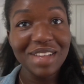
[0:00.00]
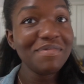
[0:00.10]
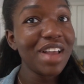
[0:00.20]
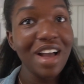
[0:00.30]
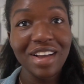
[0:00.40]

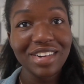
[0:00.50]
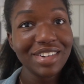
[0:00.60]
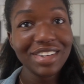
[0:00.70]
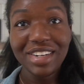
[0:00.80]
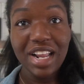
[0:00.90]
not.
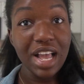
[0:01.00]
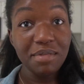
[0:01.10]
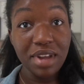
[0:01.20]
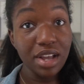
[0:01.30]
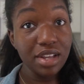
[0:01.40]

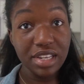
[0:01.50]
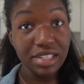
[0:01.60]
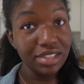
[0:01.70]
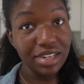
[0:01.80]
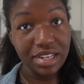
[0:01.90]
I'm not cooking
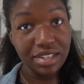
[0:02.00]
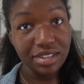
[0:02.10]
today.